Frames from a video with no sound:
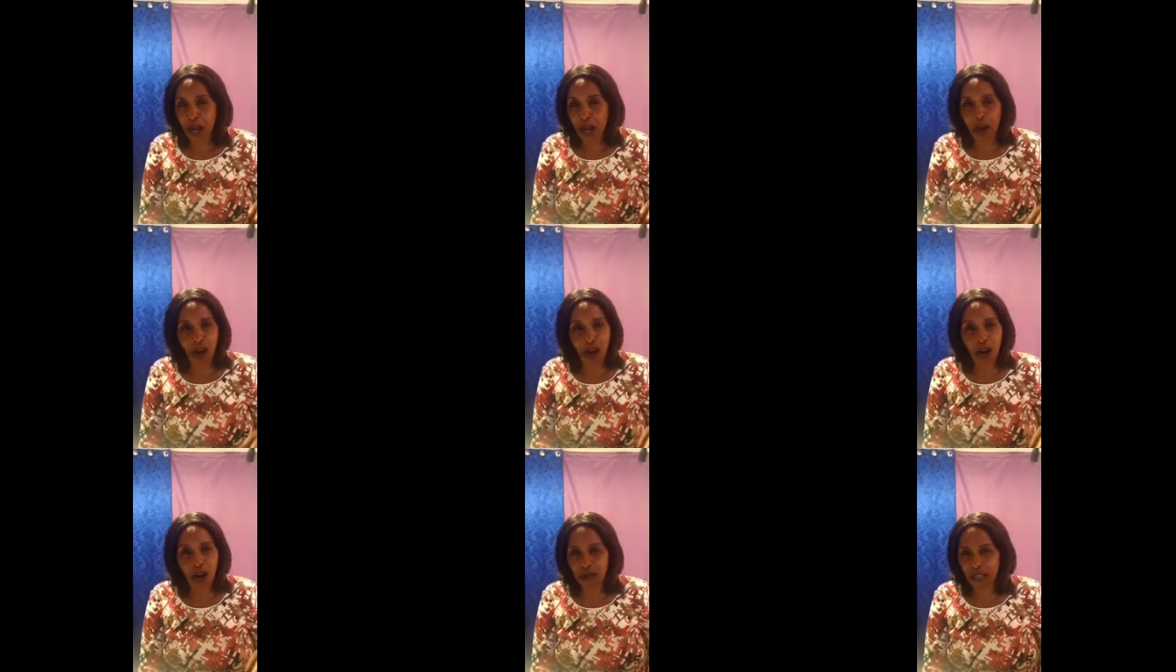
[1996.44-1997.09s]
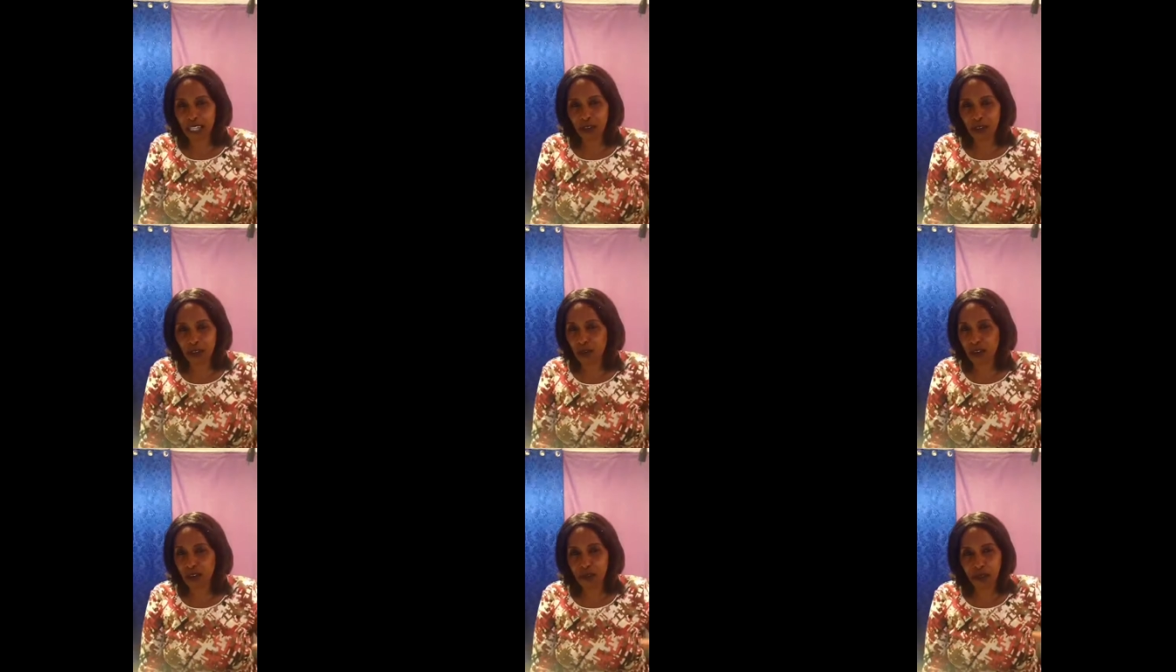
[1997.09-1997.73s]
Or I don't
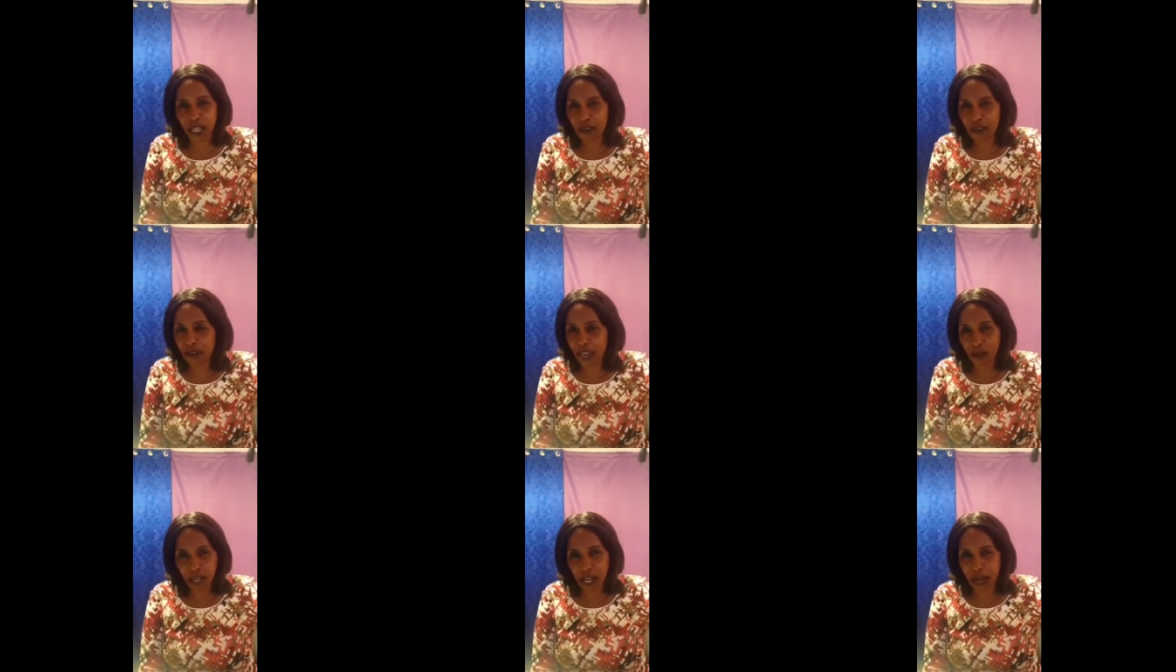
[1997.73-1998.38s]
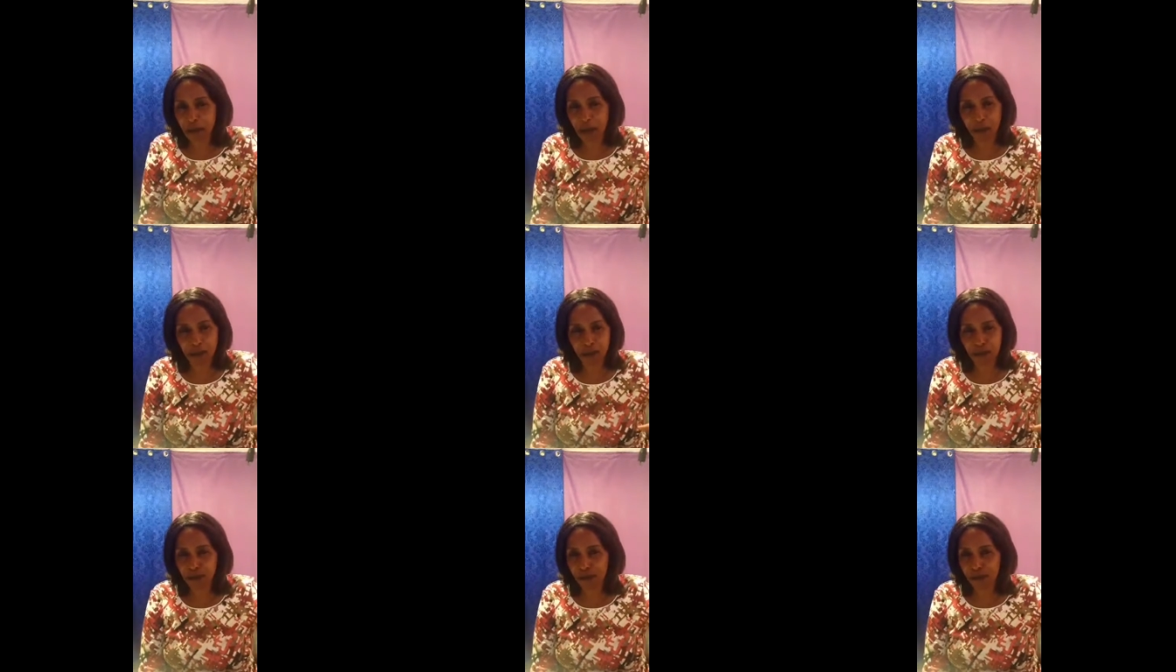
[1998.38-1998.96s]
know, if, if I come up,